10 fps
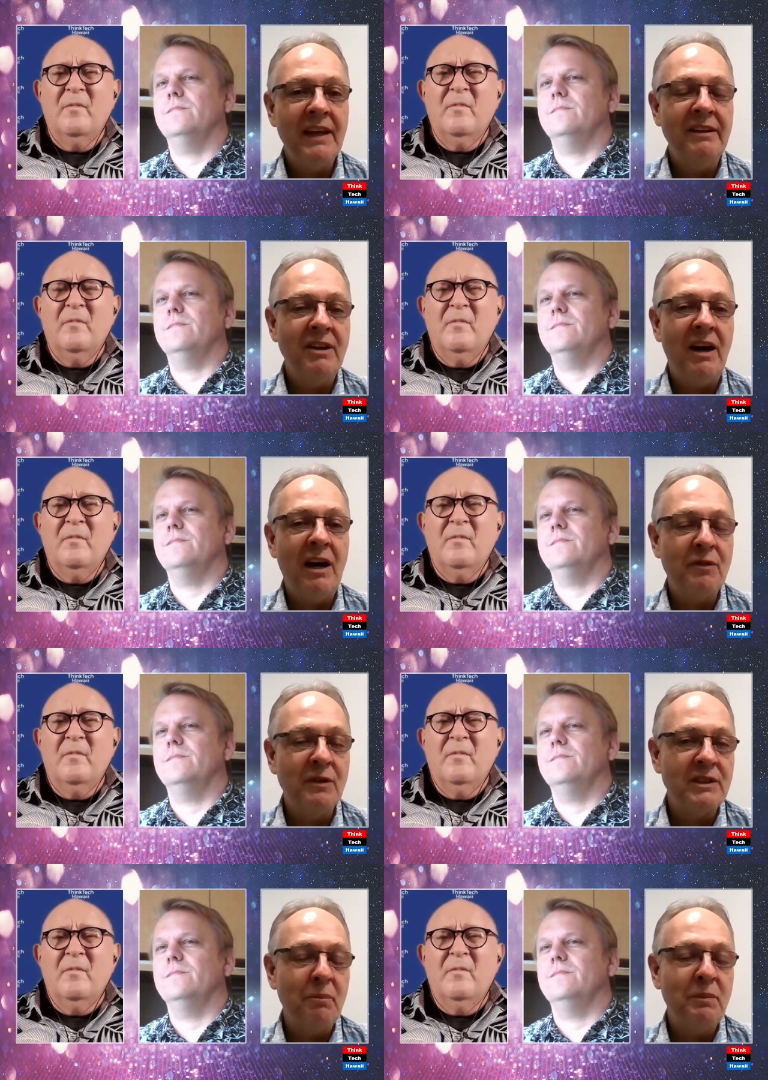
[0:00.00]
Speaker 1: and to
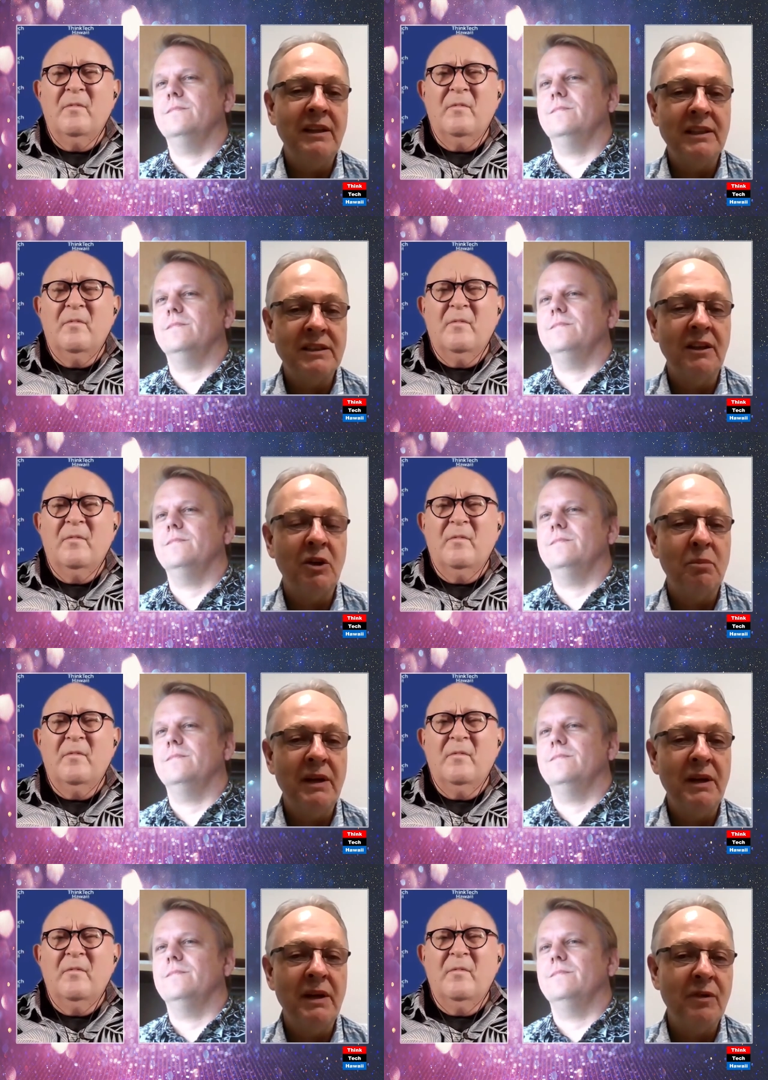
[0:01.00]
offer something that's a little
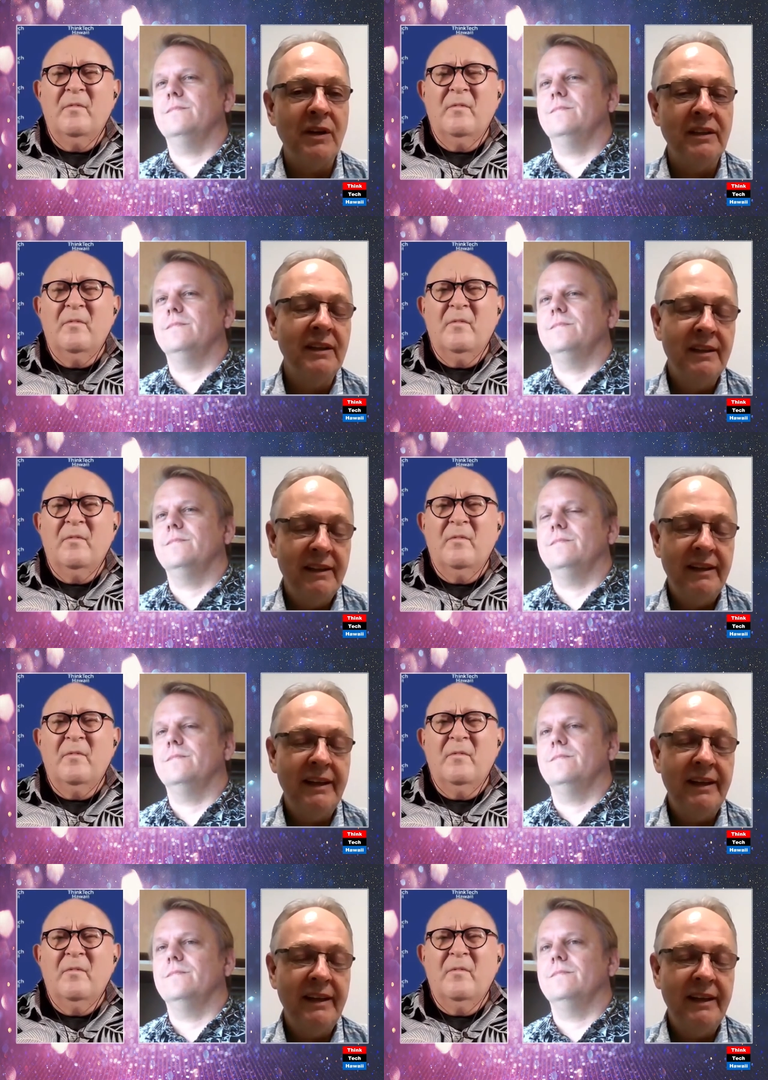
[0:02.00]
bit different,
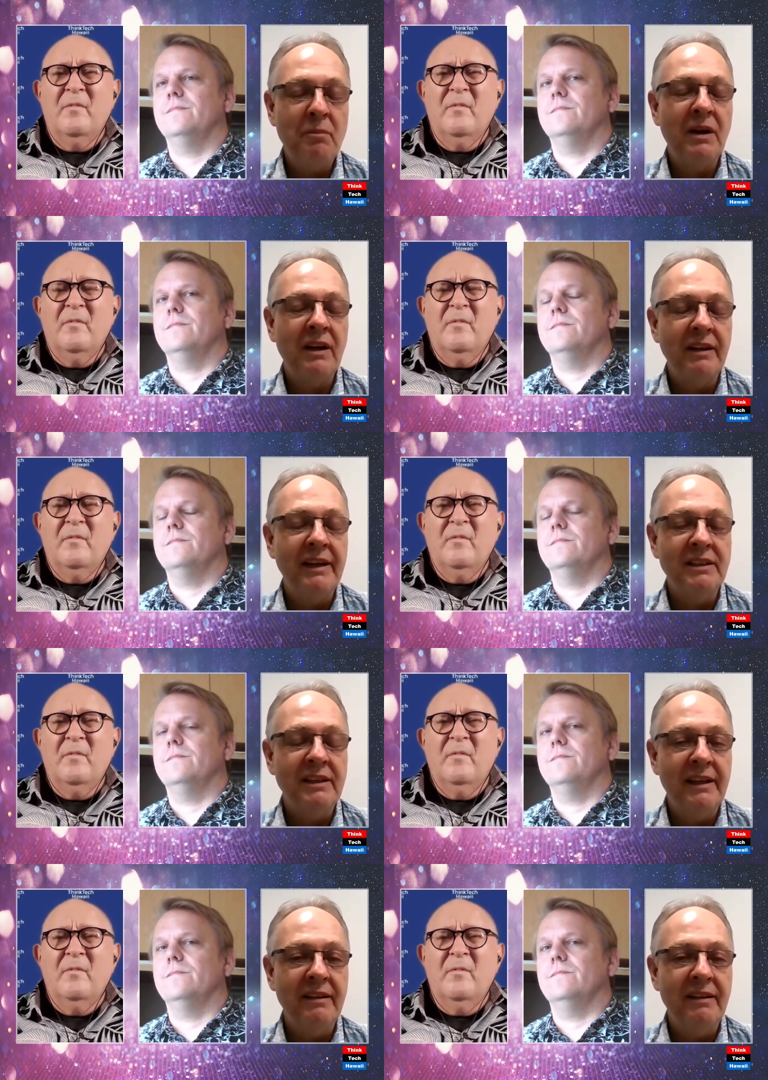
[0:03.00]
you know, primarily in
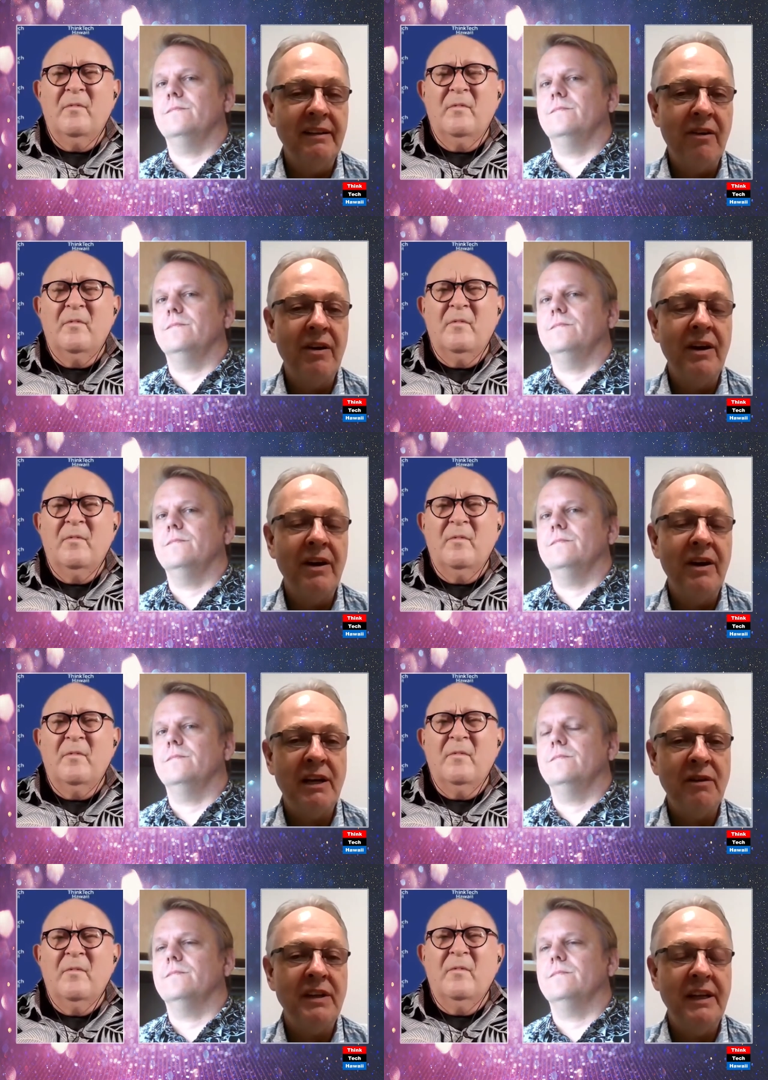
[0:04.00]
the, in the area of
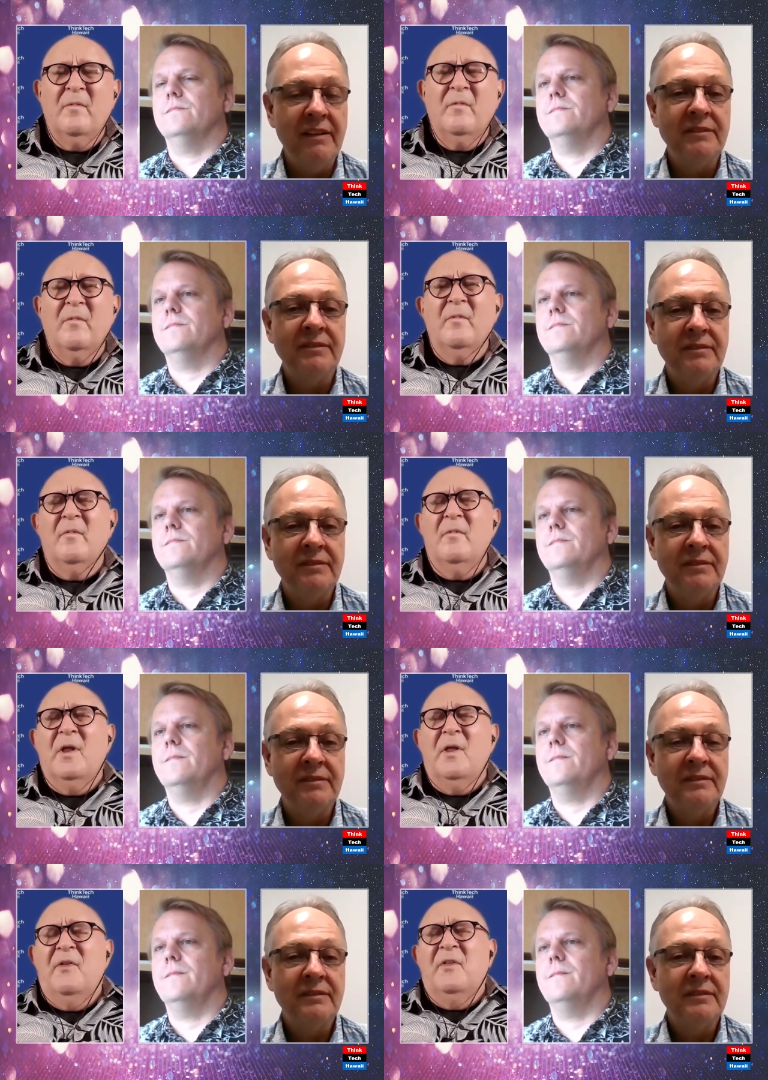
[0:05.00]
safety.
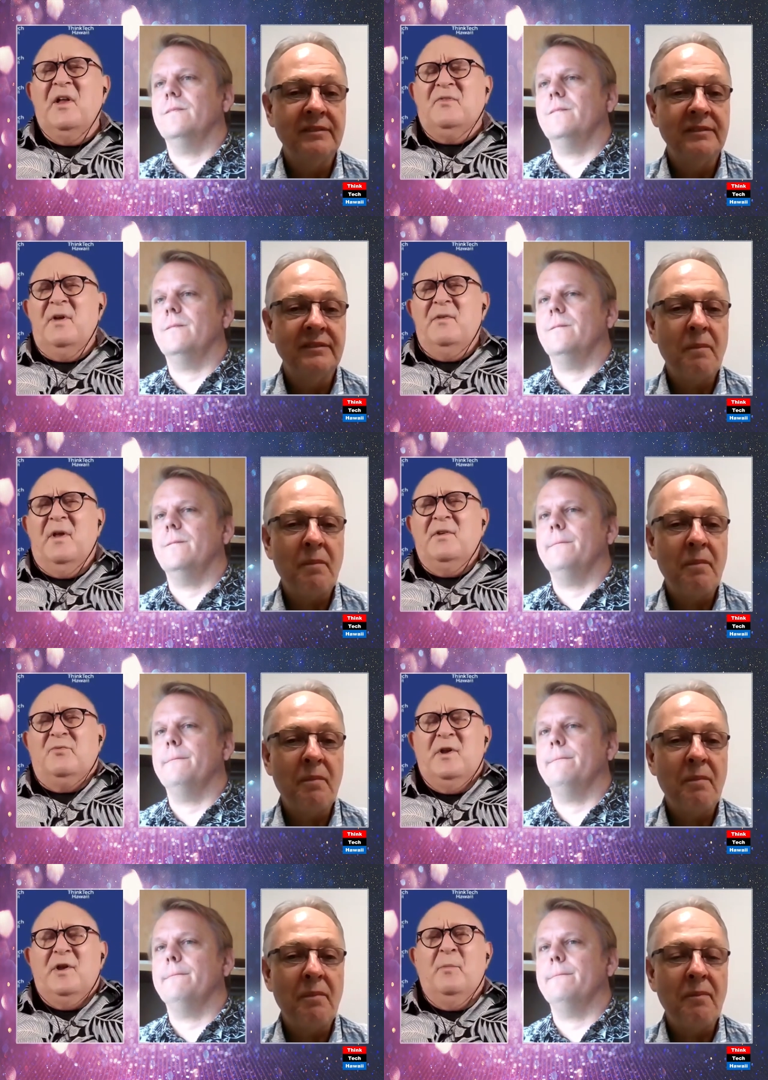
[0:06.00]
Speaker 2: Well, I think that's,
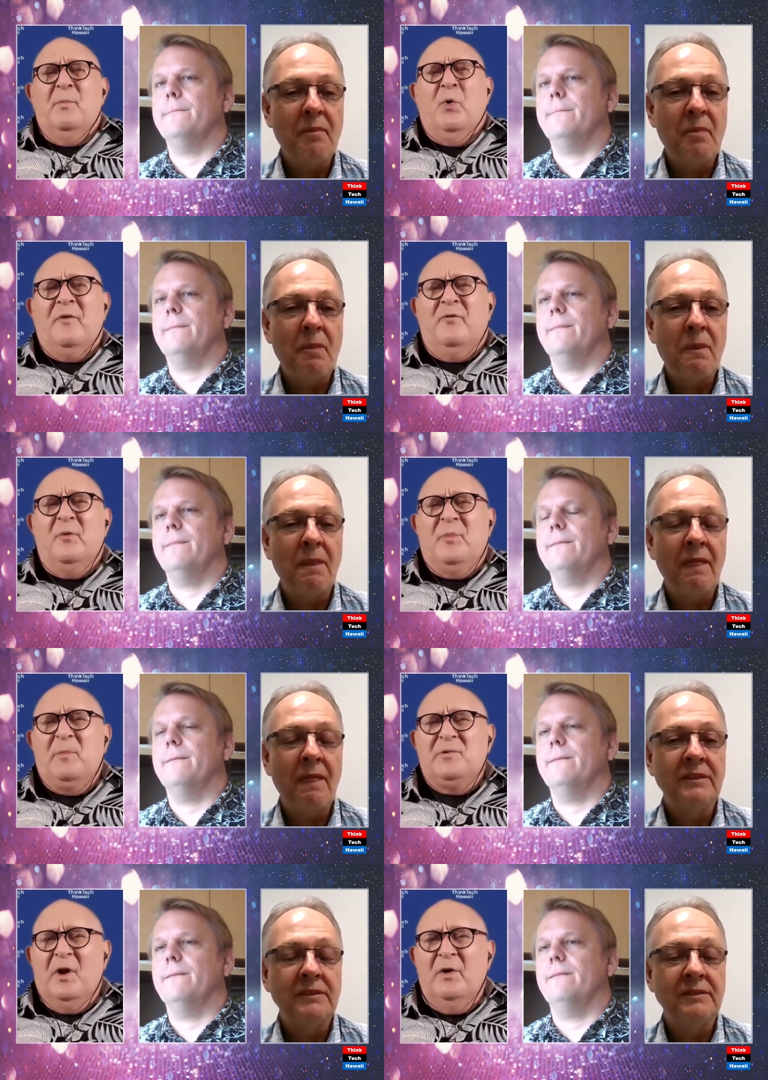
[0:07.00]
that's really important for
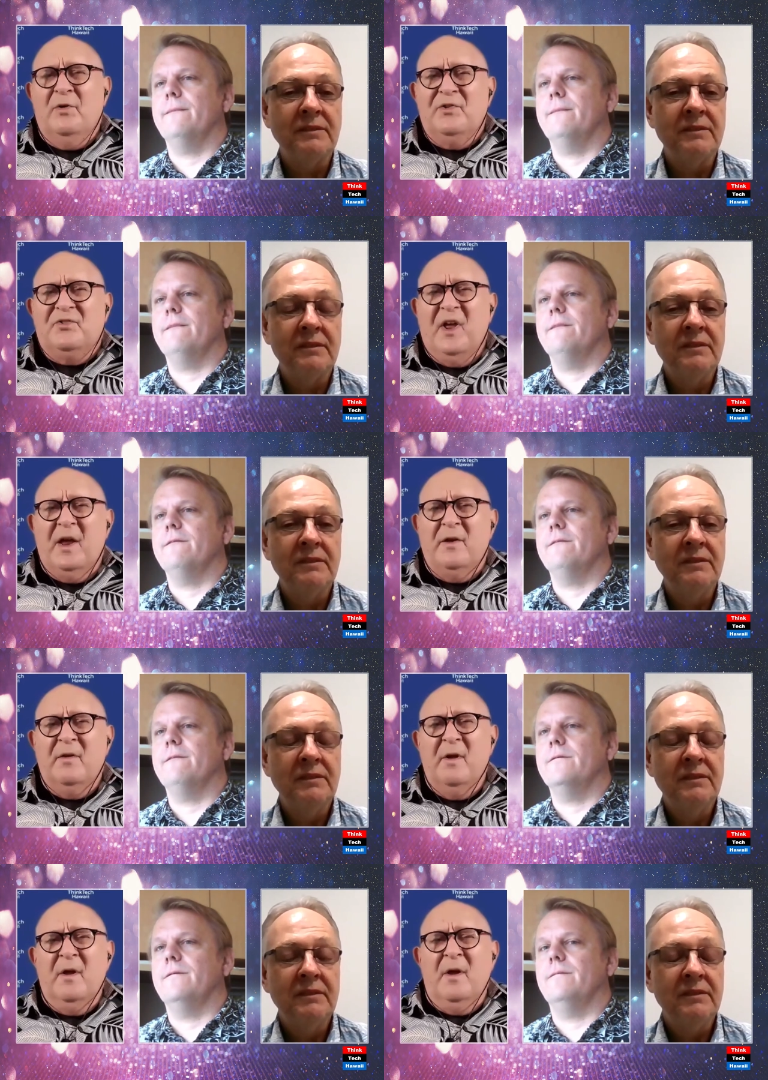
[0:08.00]
people to
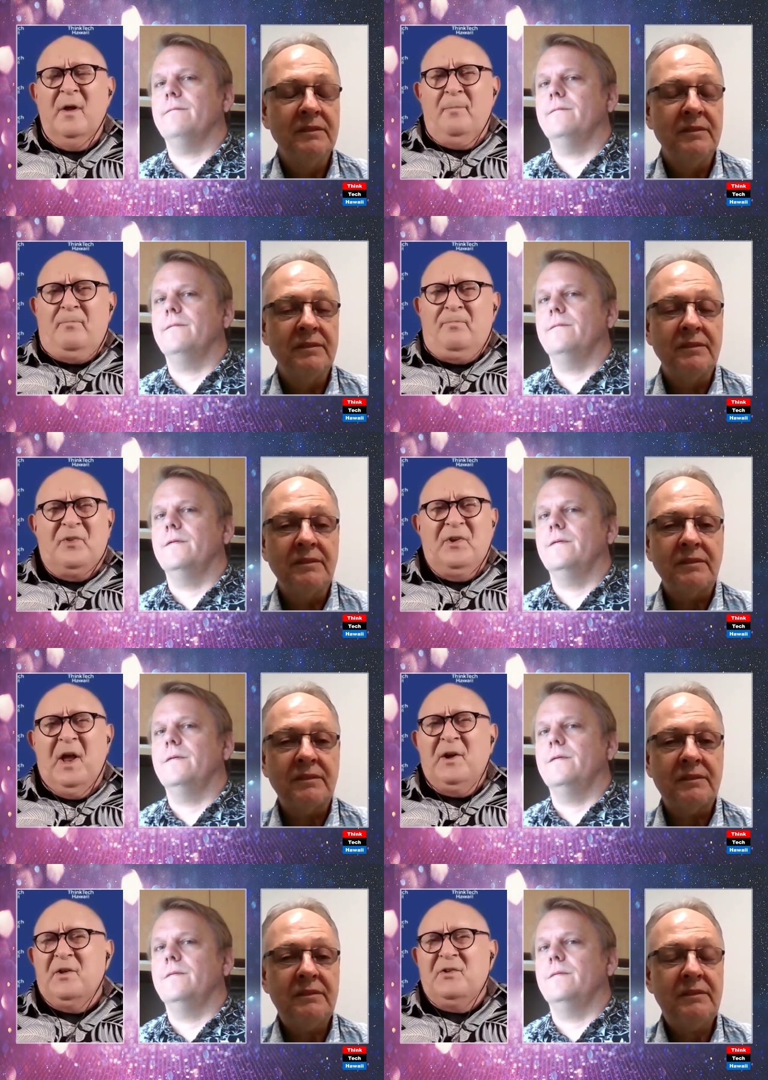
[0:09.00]
understand. At
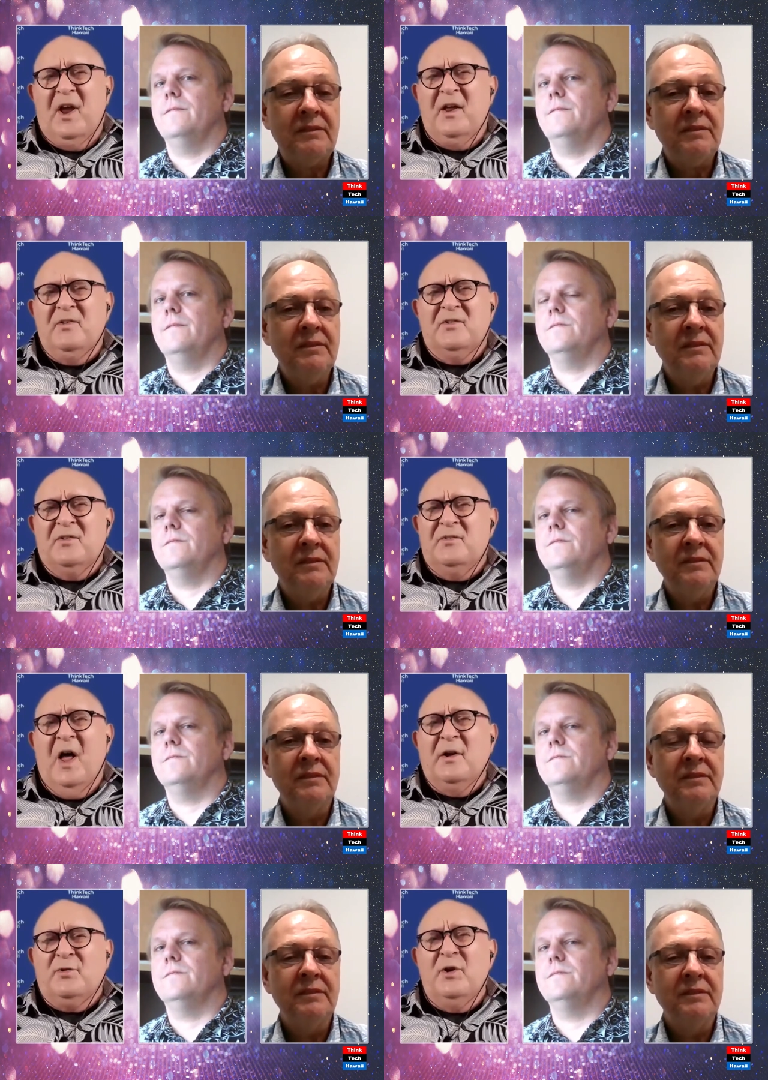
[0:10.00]
the end of the day, this is
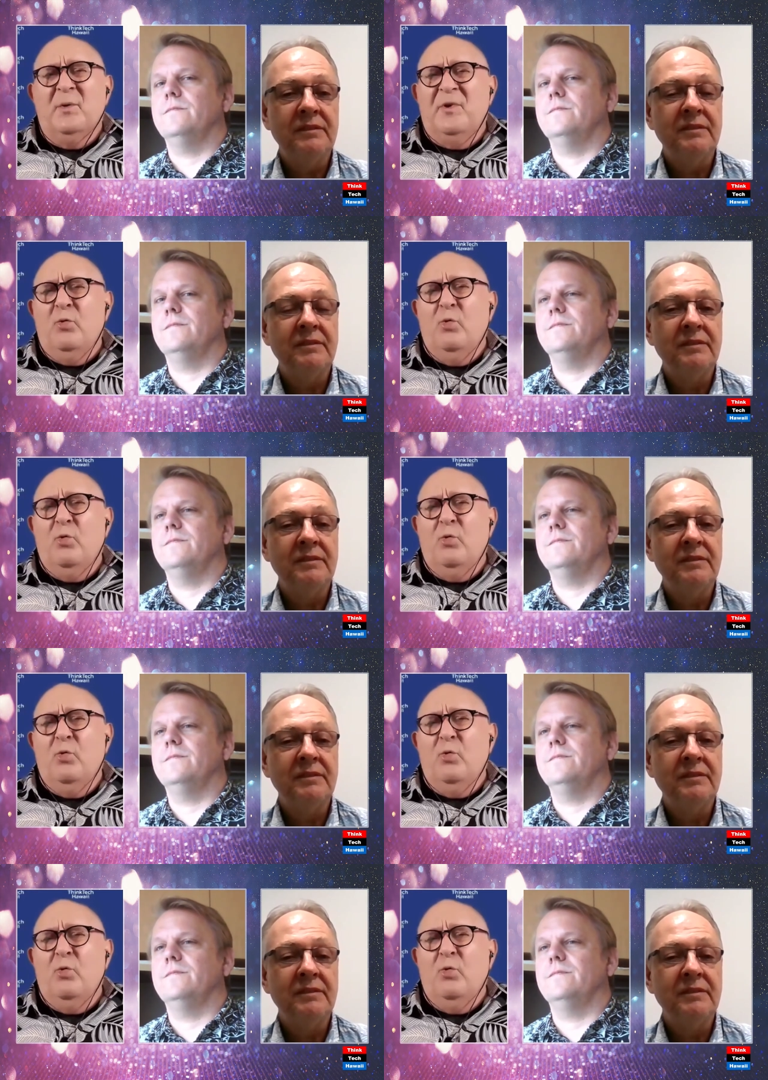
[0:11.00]
not going to be